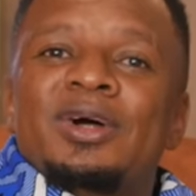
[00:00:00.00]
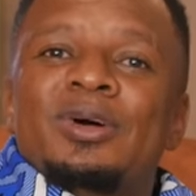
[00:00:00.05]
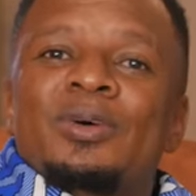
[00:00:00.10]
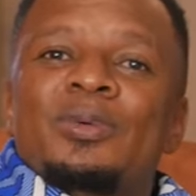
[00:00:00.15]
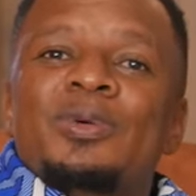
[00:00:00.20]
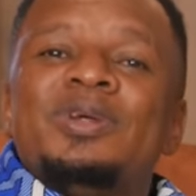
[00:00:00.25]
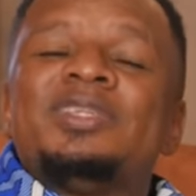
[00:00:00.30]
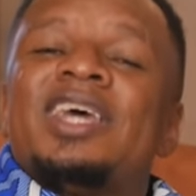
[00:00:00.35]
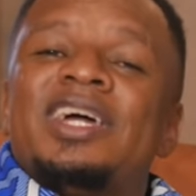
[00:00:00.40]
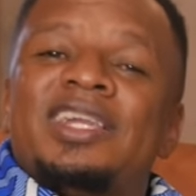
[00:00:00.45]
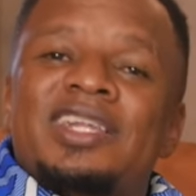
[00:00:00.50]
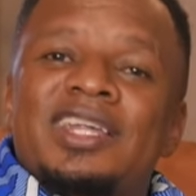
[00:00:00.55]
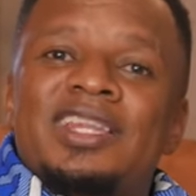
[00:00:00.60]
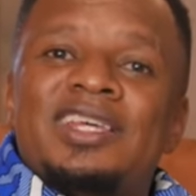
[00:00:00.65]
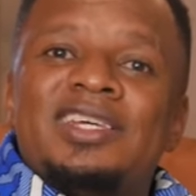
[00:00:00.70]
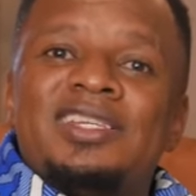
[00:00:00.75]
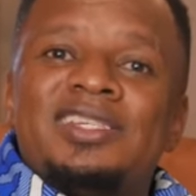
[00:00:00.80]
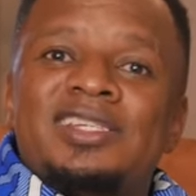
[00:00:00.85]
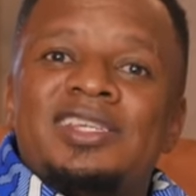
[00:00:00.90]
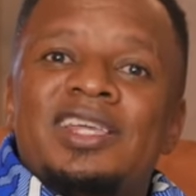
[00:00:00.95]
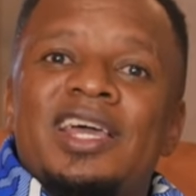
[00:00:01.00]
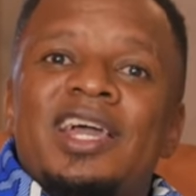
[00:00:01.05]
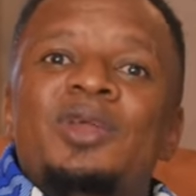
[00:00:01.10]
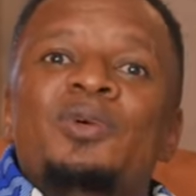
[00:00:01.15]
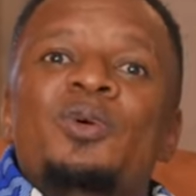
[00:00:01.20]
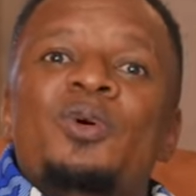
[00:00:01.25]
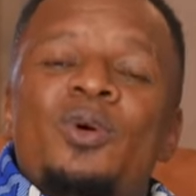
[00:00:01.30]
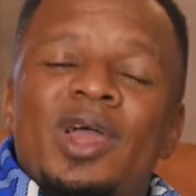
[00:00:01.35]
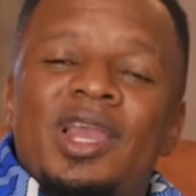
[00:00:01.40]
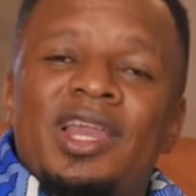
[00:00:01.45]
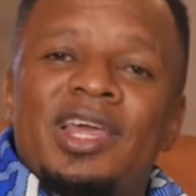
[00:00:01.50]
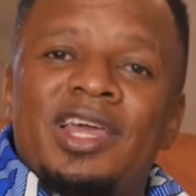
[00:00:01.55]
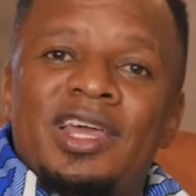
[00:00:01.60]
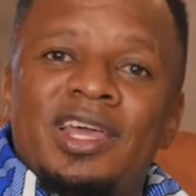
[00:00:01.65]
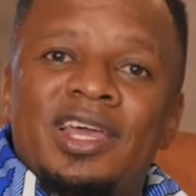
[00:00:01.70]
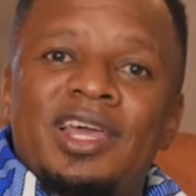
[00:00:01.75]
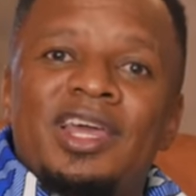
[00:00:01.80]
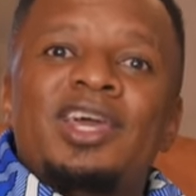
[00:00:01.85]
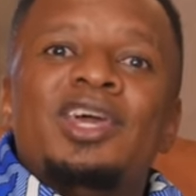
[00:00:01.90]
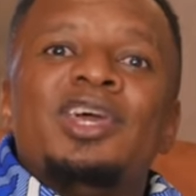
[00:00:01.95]
we started this and
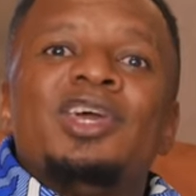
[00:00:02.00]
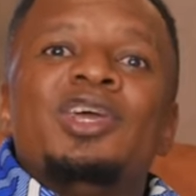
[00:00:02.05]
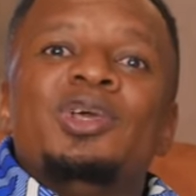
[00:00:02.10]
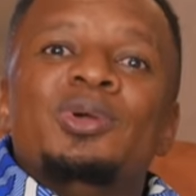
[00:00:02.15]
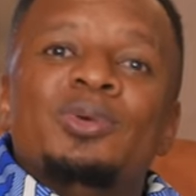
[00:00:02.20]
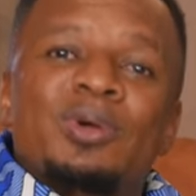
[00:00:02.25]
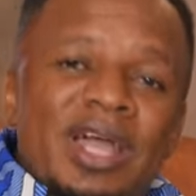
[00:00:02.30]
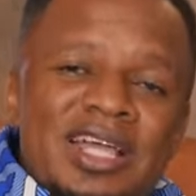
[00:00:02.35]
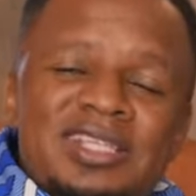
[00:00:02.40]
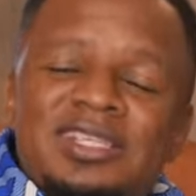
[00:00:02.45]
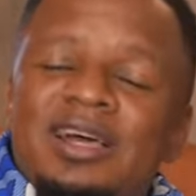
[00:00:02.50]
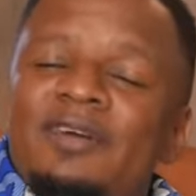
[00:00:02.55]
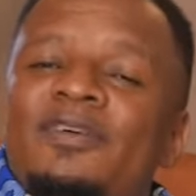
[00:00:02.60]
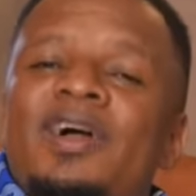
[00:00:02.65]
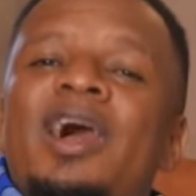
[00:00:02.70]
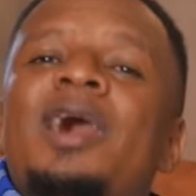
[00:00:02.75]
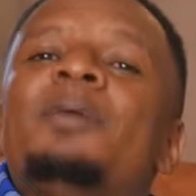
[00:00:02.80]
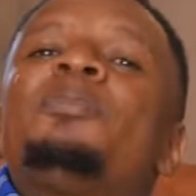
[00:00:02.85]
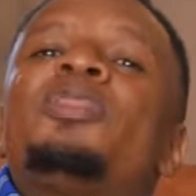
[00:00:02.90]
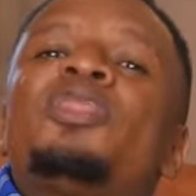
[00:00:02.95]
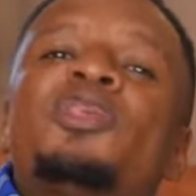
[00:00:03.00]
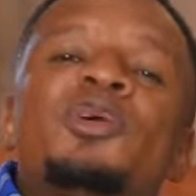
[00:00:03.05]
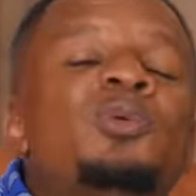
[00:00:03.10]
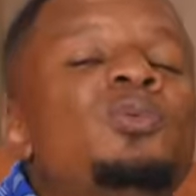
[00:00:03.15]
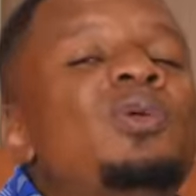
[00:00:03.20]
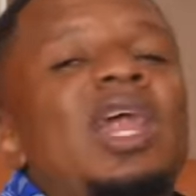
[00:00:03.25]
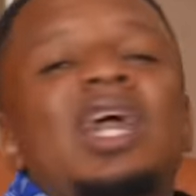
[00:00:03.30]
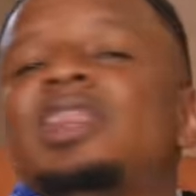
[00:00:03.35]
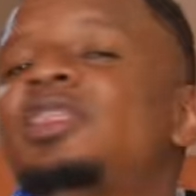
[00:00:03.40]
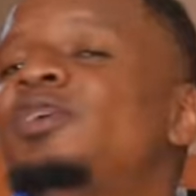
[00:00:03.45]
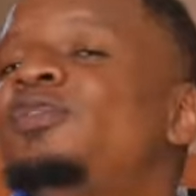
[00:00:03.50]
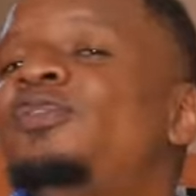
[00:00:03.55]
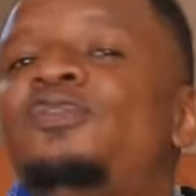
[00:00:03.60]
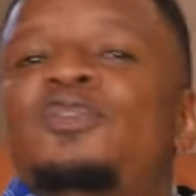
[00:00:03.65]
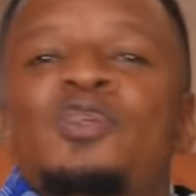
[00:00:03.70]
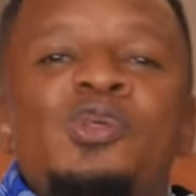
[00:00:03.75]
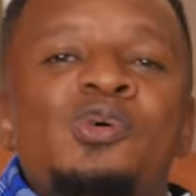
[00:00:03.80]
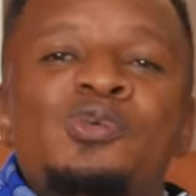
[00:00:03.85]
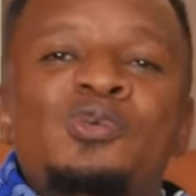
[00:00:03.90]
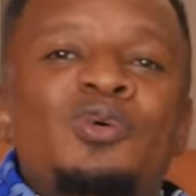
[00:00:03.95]
ukweli, you guys have come through like the
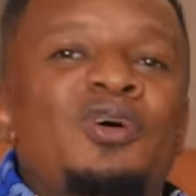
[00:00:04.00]
flu.